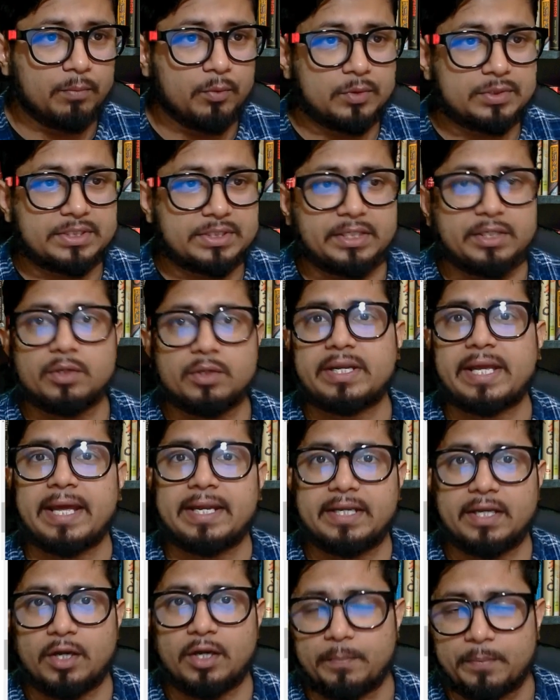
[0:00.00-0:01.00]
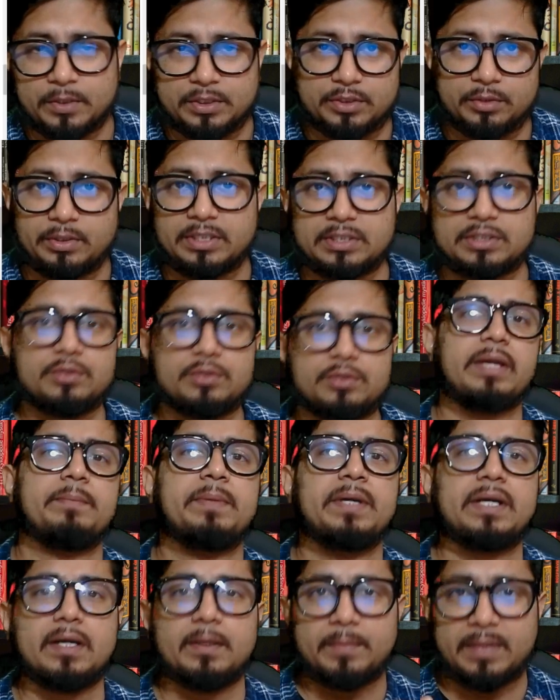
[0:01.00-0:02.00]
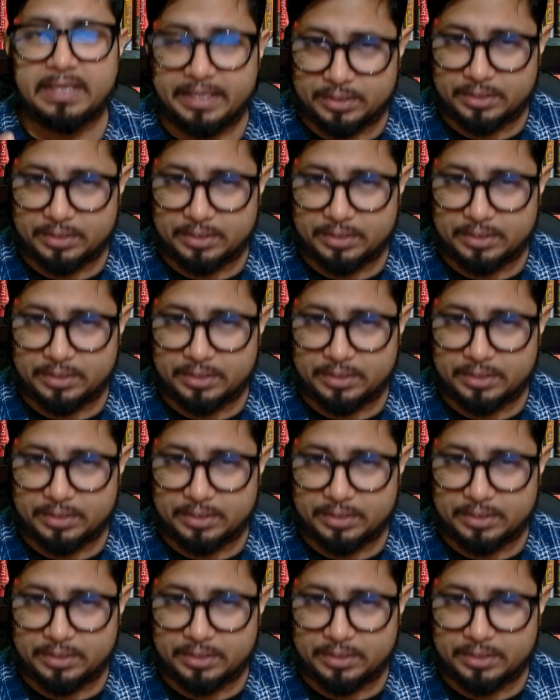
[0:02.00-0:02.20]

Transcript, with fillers: boosting your career opportunities you can become a